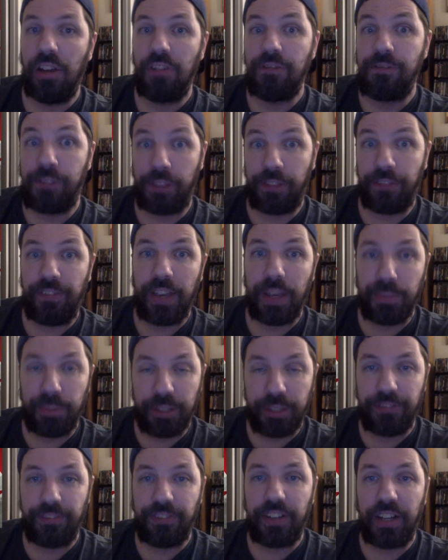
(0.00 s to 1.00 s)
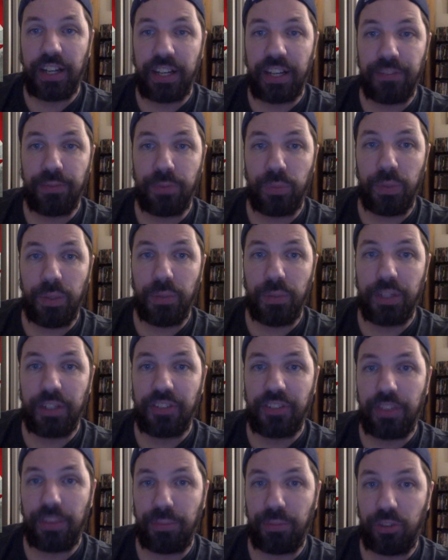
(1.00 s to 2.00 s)
For the family of five, we
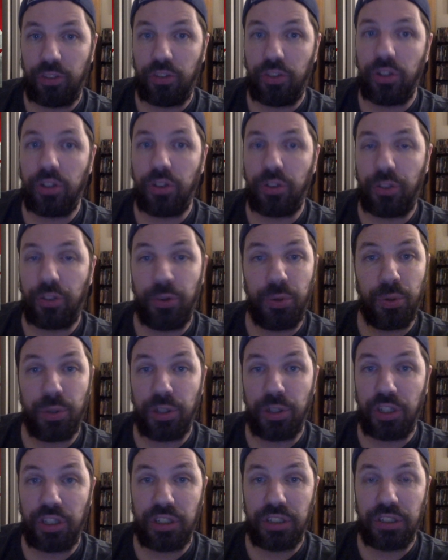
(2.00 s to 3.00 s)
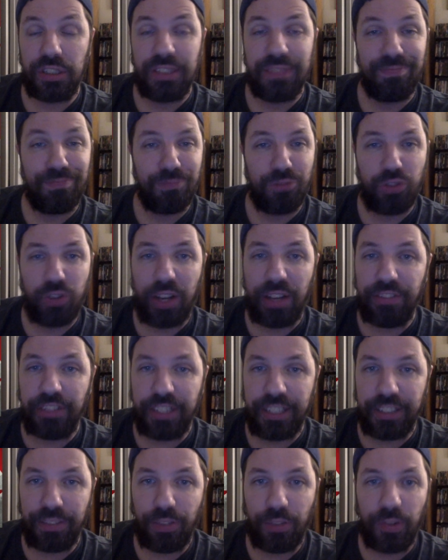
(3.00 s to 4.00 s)
watch them struggle through it all.
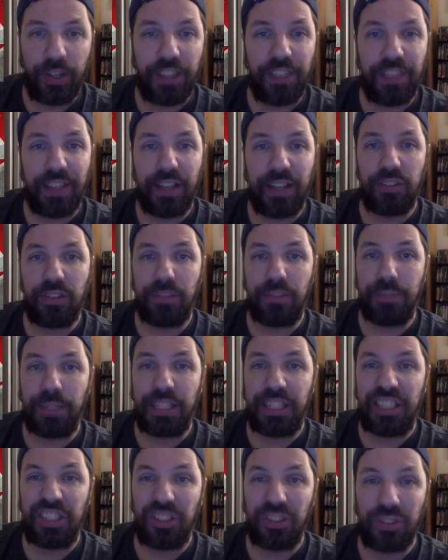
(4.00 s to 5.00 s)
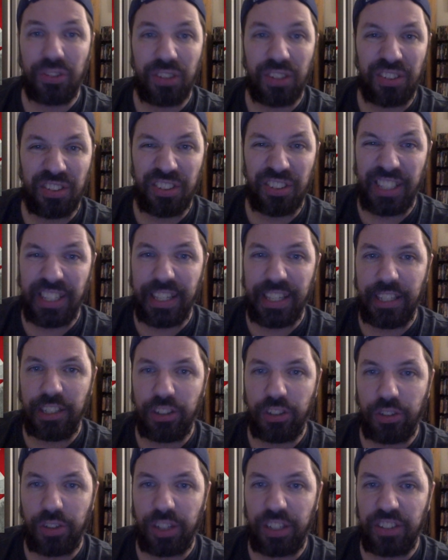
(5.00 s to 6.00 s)
Traveling 3,000 miles, sneaking
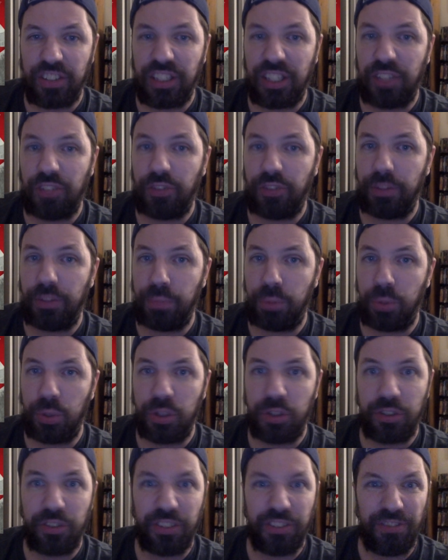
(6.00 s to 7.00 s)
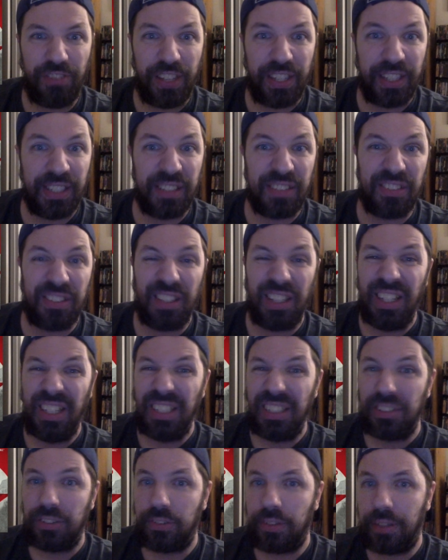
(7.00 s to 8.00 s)
across country borders in vans,
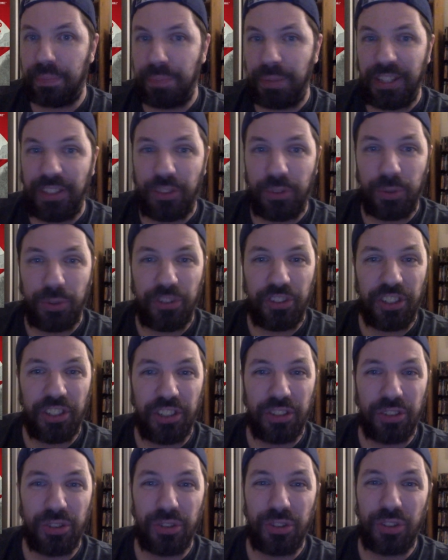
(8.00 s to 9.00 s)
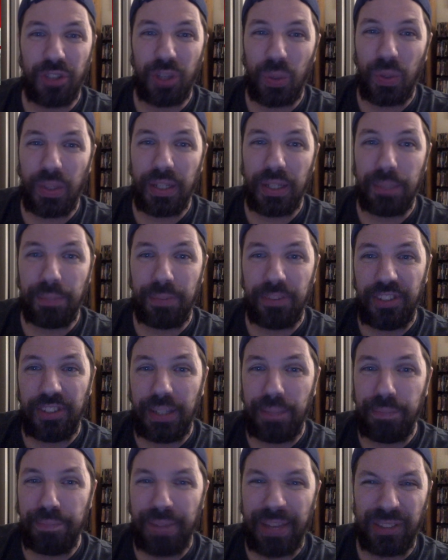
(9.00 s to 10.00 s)
slipping through jungles, going up
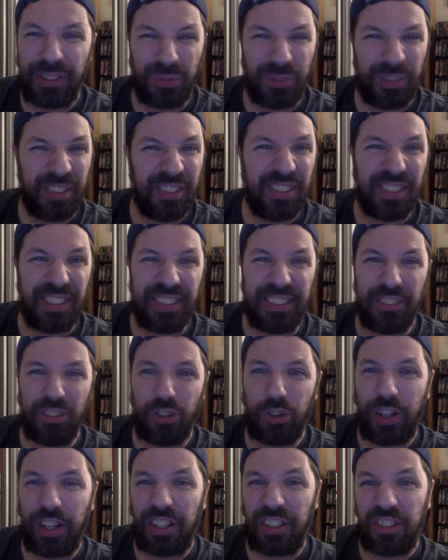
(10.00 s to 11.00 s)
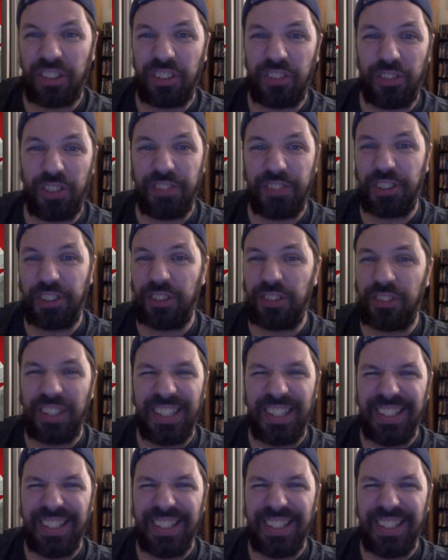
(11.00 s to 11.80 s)
steep mountains, and crossing rivers.